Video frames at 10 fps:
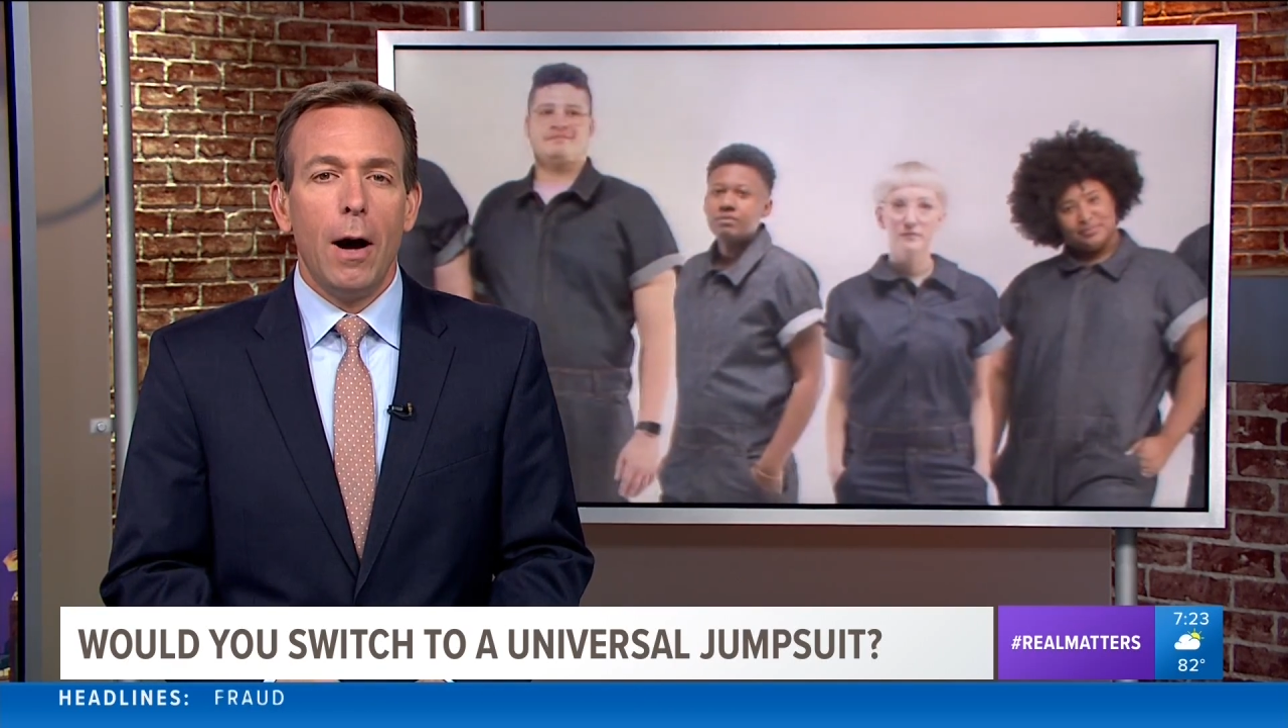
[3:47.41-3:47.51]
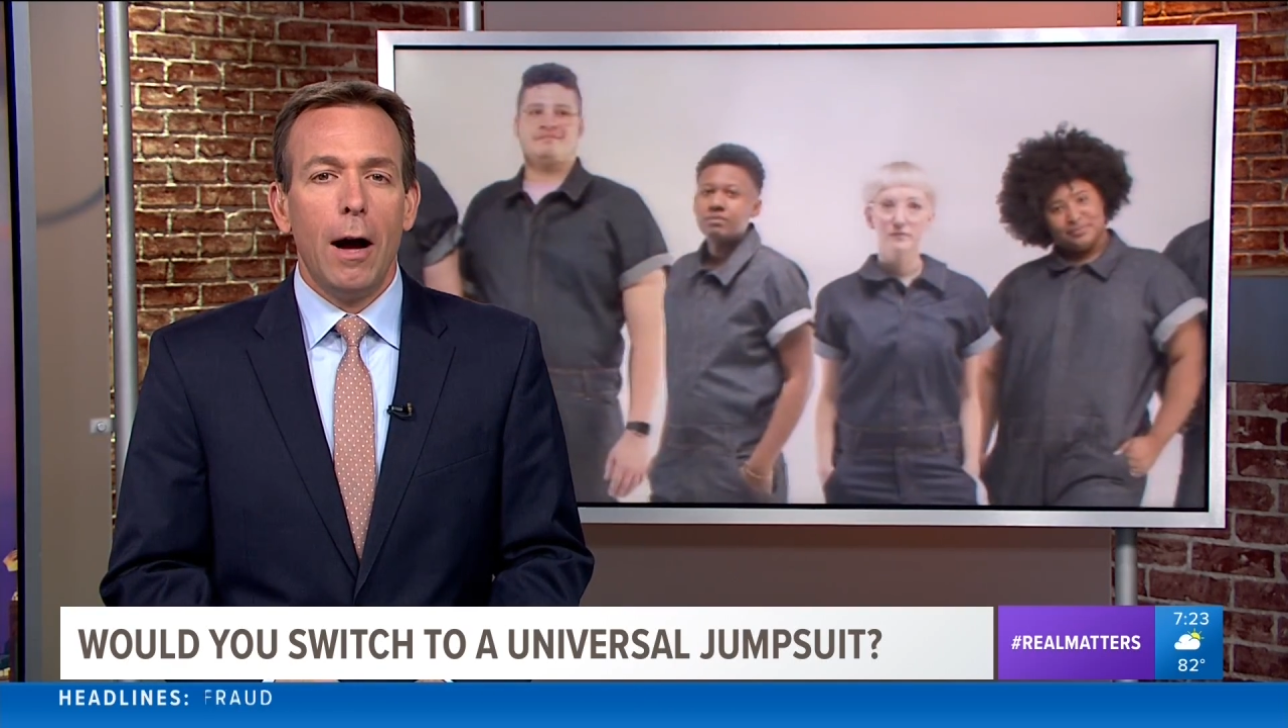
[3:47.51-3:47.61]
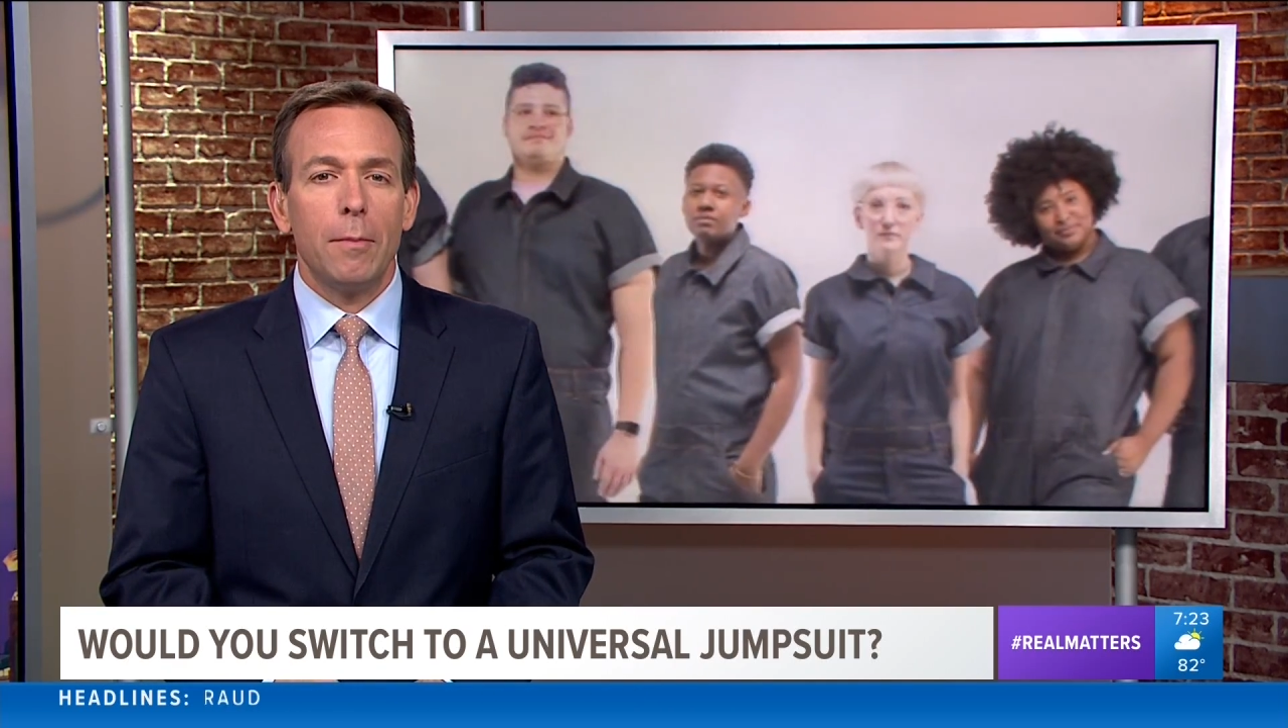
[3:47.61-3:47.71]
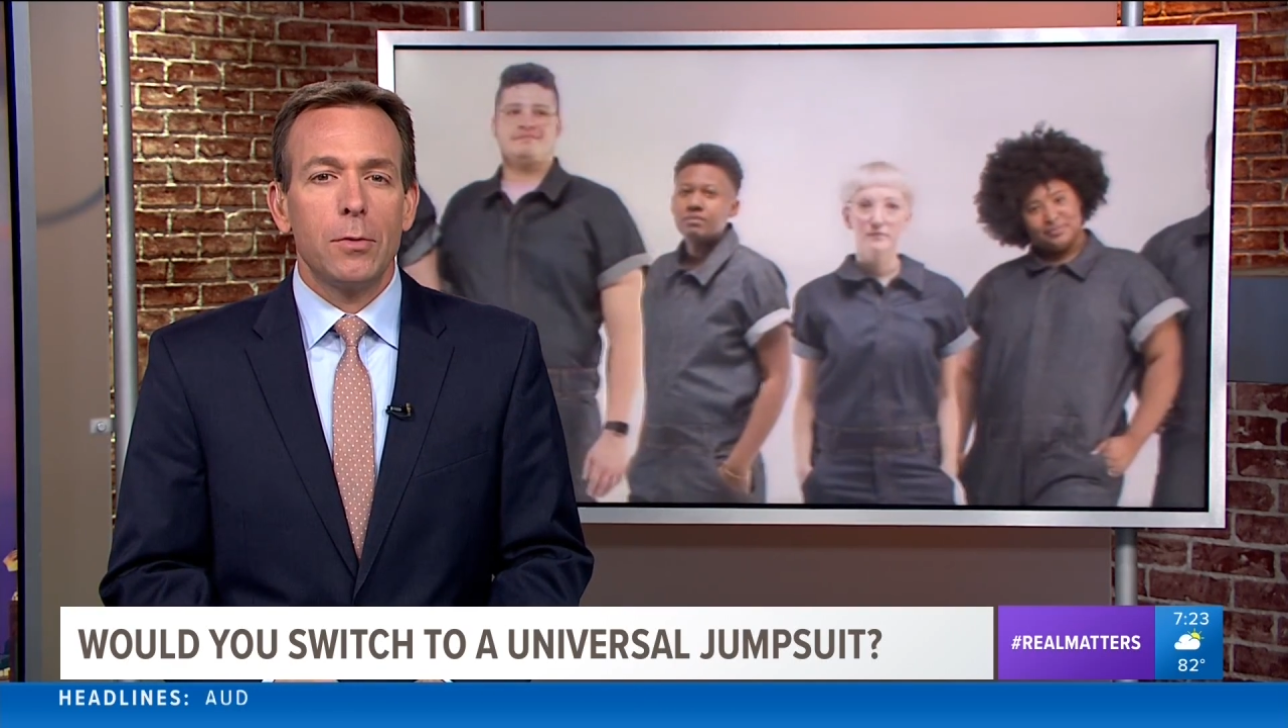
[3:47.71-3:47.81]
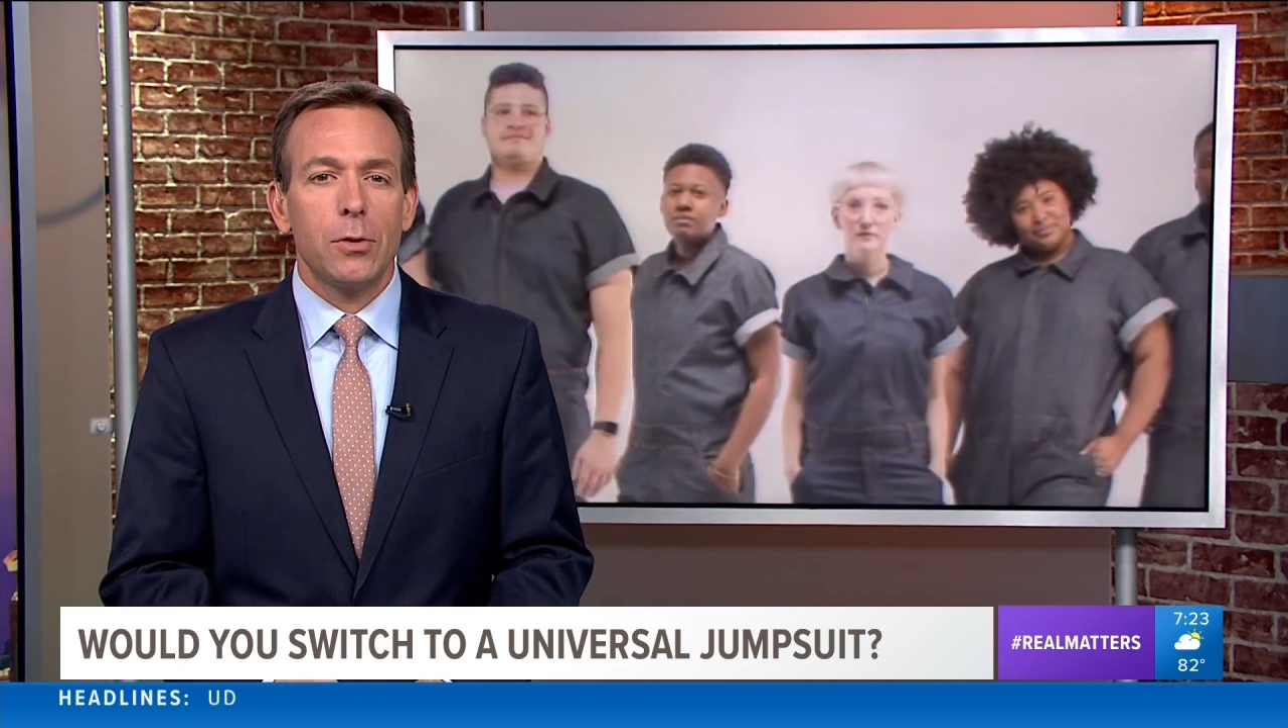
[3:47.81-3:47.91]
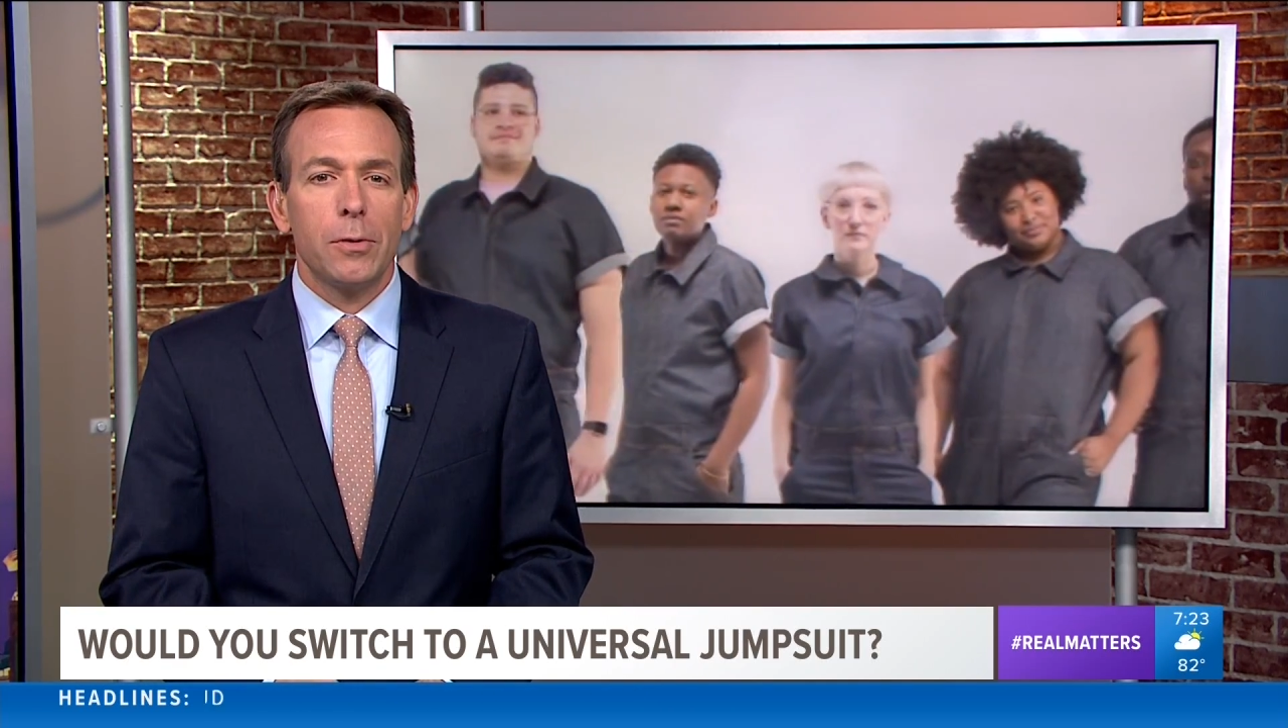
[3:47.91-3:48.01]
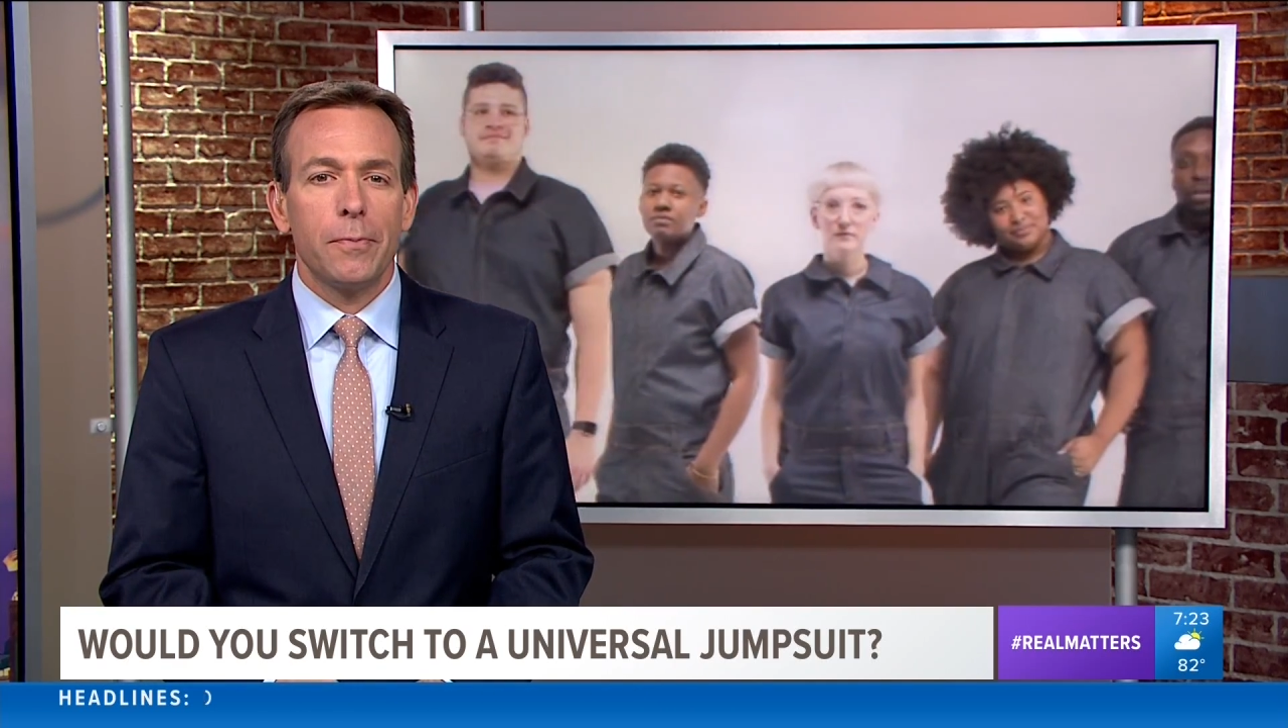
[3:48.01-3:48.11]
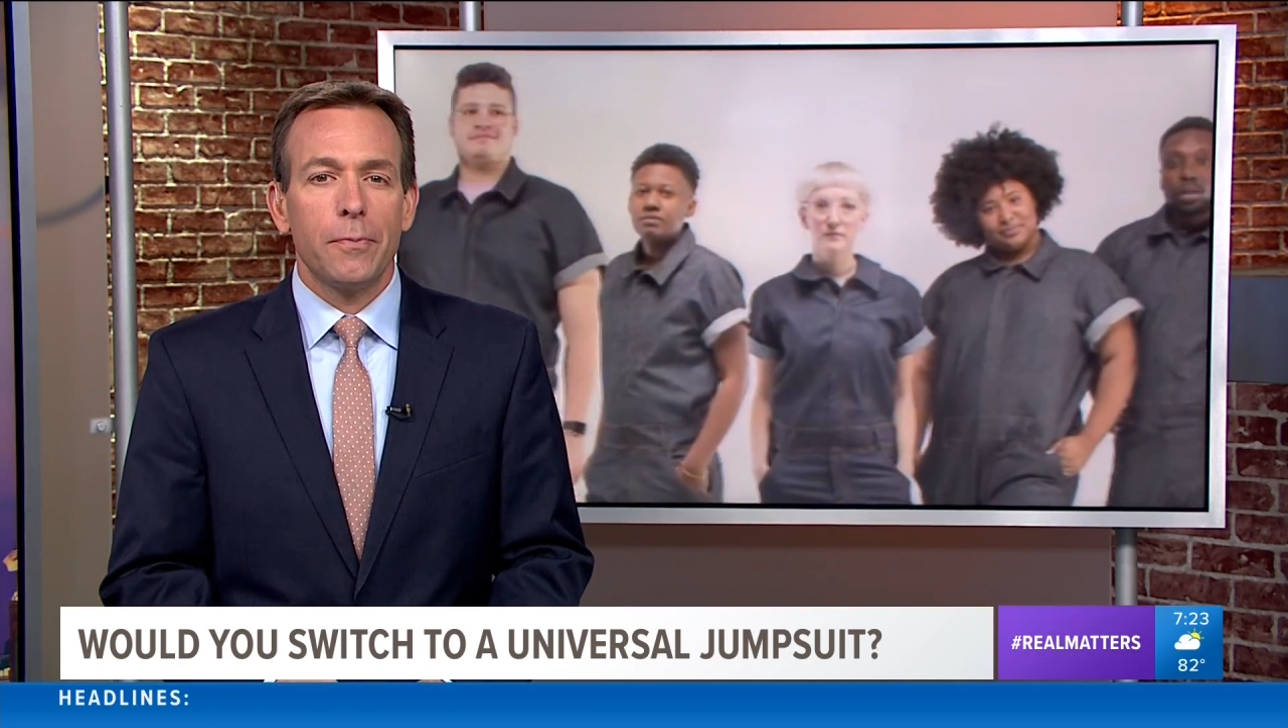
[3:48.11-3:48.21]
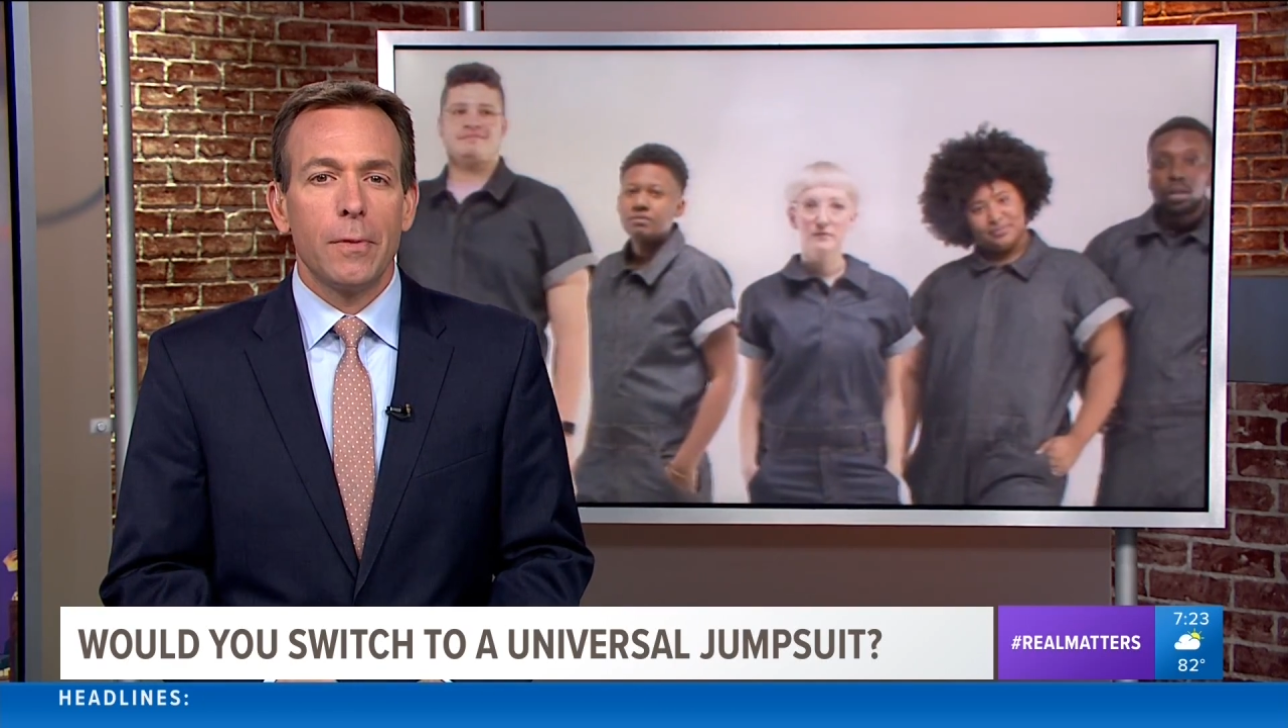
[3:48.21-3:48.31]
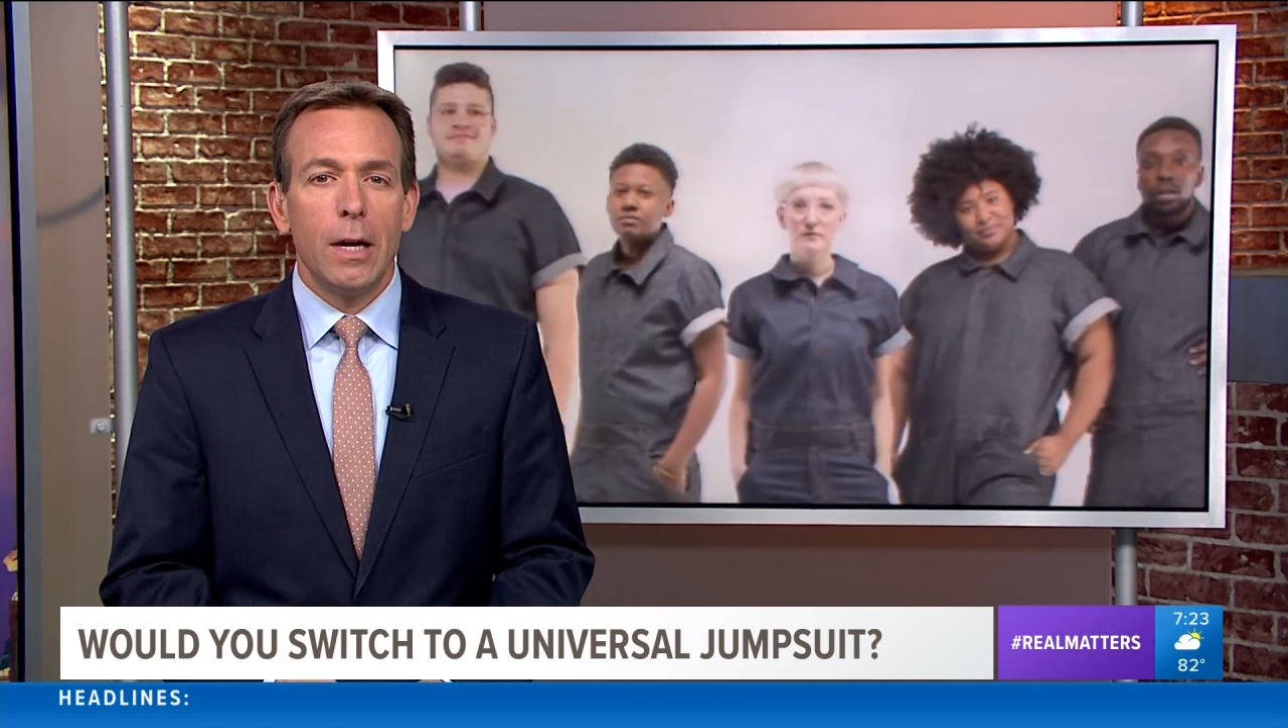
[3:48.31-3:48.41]

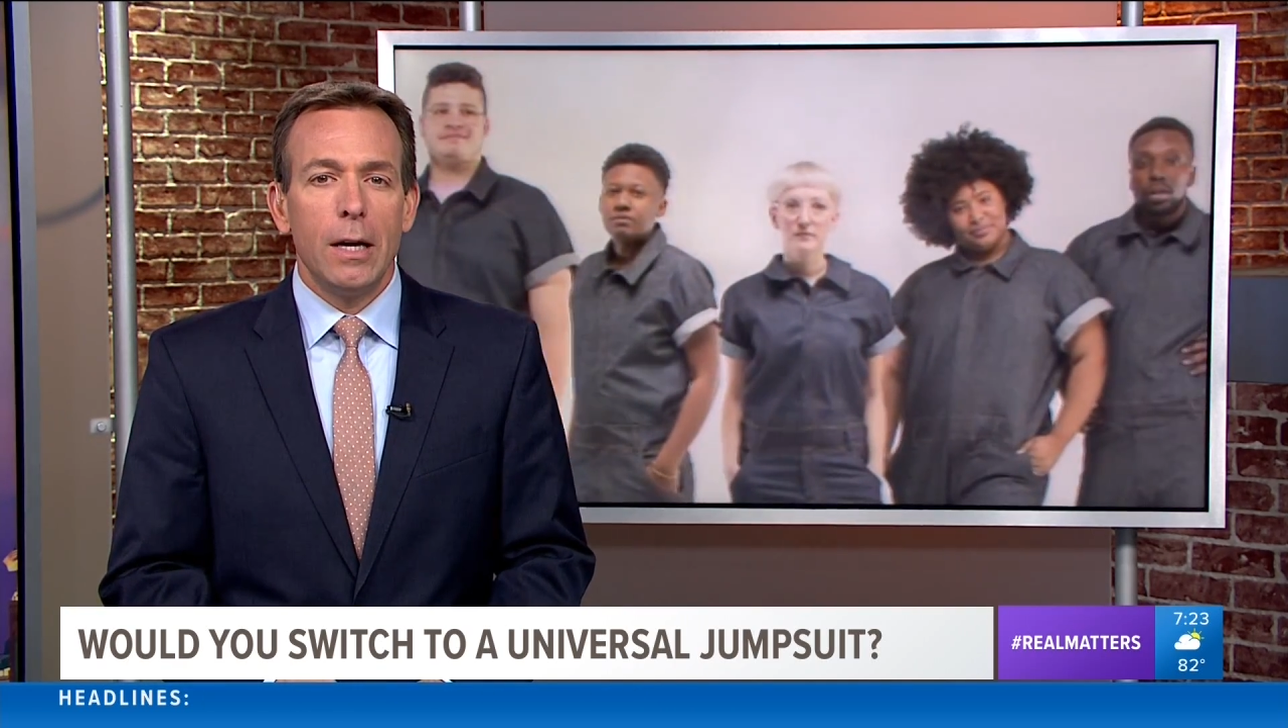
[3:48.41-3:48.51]
moms.